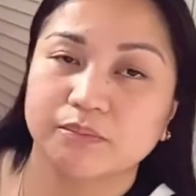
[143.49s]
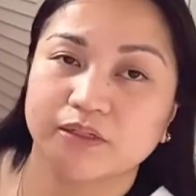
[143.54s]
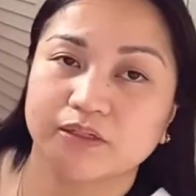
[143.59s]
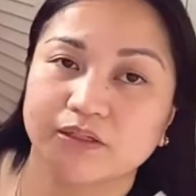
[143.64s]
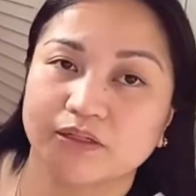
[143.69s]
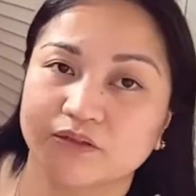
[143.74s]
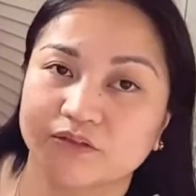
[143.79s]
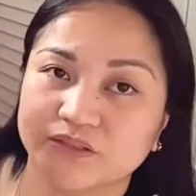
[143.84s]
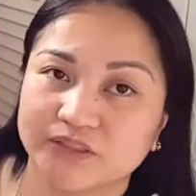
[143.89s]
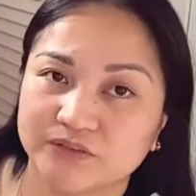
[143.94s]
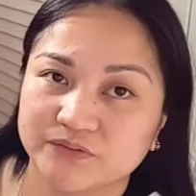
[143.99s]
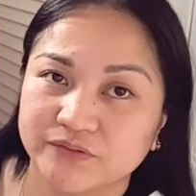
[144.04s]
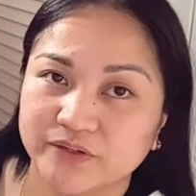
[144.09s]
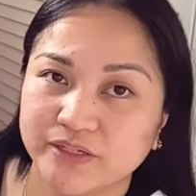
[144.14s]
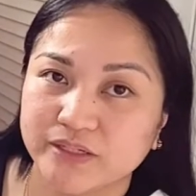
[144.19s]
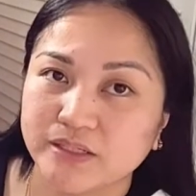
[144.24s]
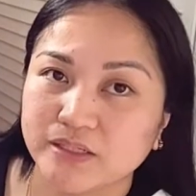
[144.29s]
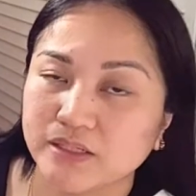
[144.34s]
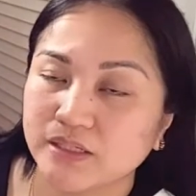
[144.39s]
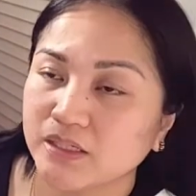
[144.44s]
But it's
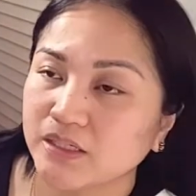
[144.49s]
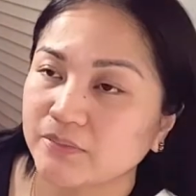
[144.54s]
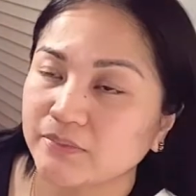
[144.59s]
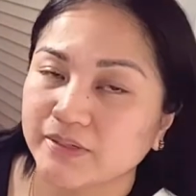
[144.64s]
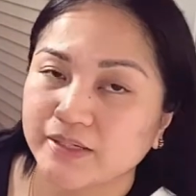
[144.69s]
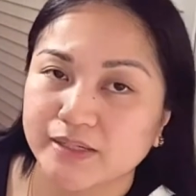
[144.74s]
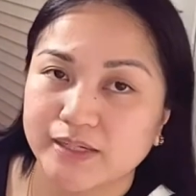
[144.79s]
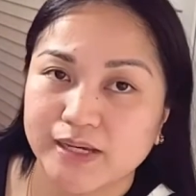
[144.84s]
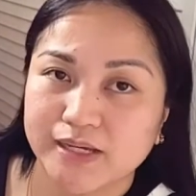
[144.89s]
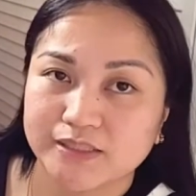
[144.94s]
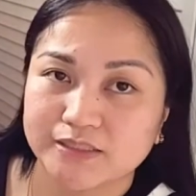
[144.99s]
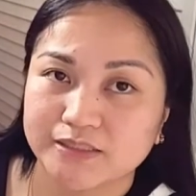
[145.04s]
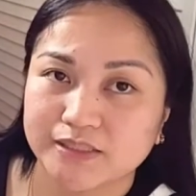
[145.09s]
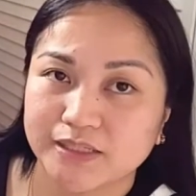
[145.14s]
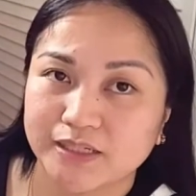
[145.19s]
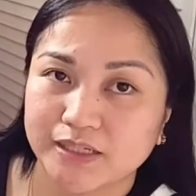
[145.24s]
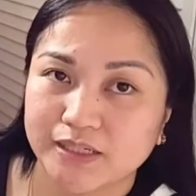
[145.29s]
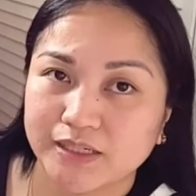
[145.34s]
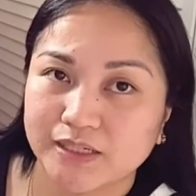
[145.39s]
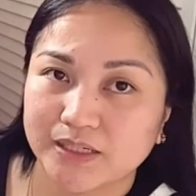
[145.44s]
finally, my
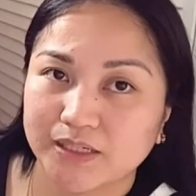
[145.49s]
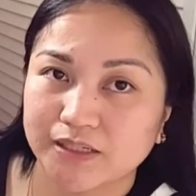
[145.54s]
SA